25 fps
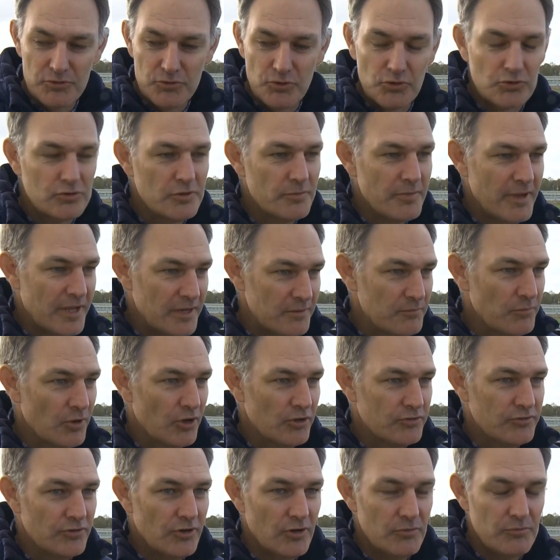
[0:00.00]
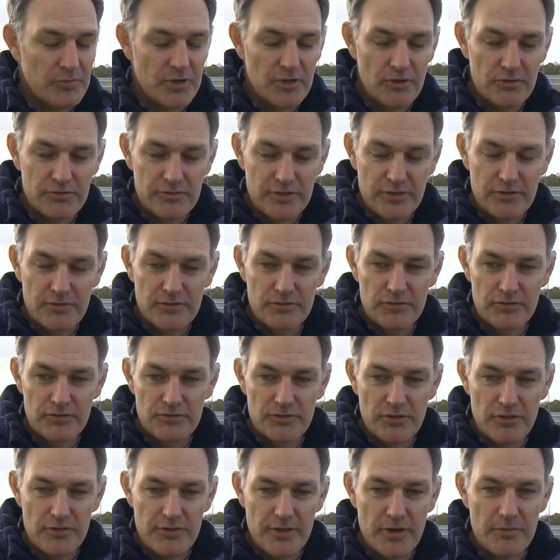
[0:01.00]
talked about in my time when I was here in New
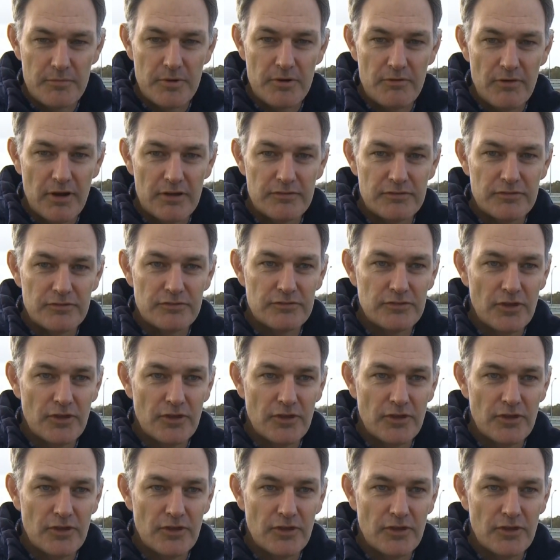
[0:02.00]
Zealand Thoroughbred Racing.